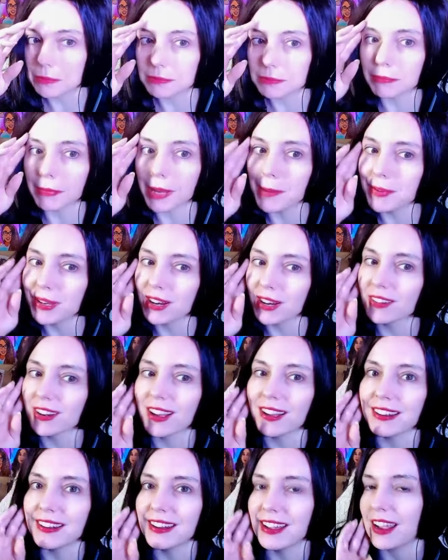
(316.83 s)
maybe are
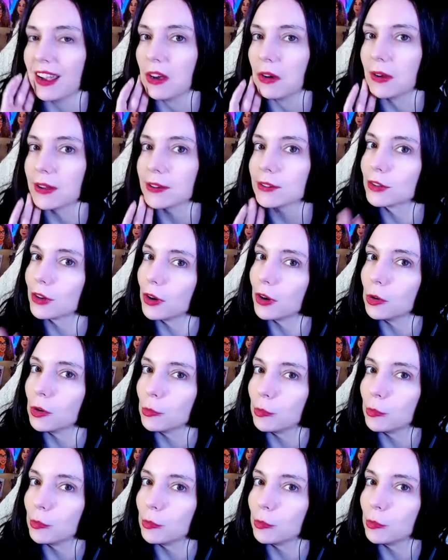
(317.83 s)
not now i don't know